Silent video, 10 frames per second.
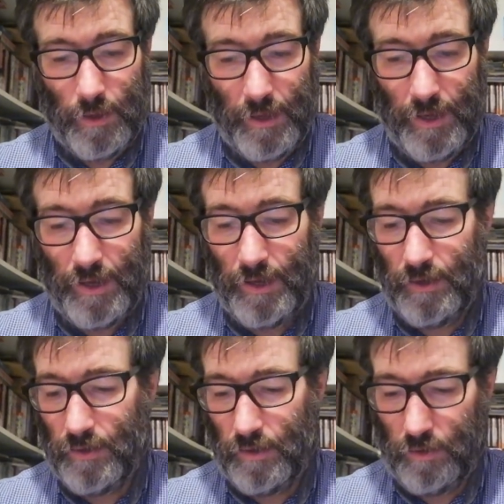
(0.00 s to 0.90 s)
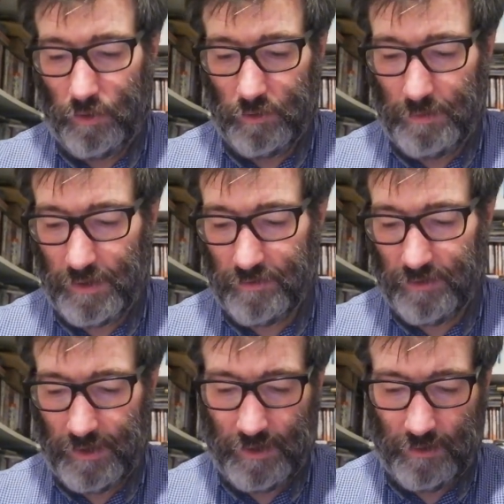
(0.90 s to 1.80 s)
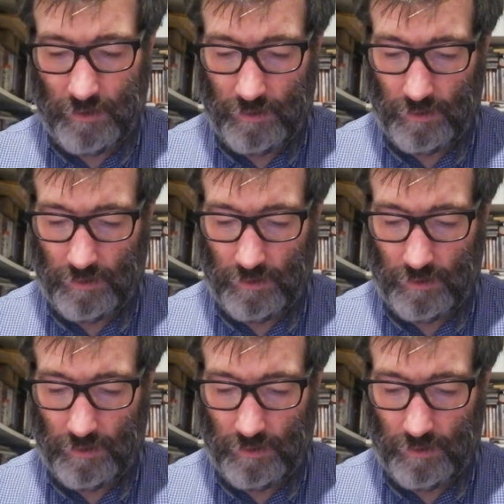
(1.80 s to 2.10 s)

and on the back side,